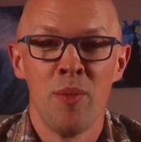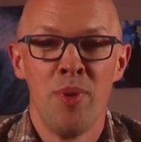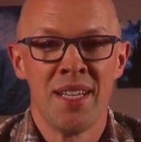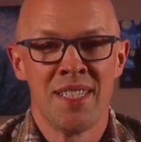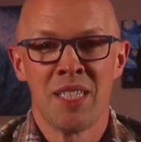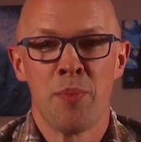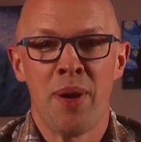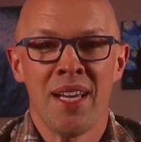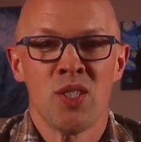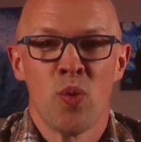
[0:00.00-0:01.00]
because it's a
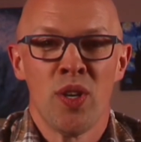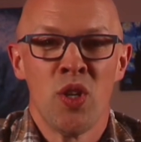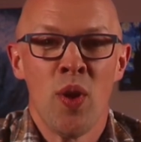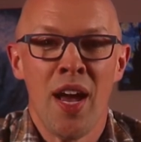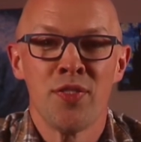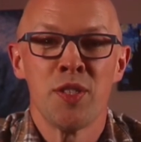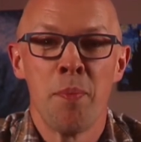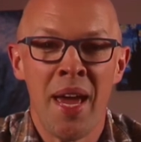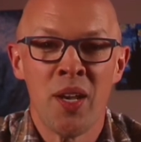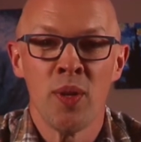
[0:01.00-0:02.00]
password you have to
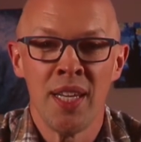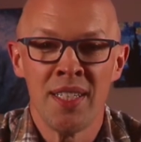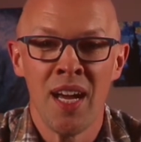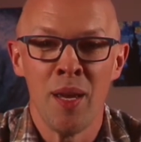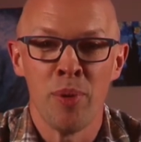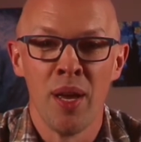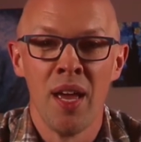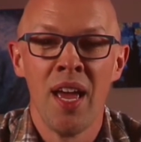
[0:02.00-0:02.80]
manually type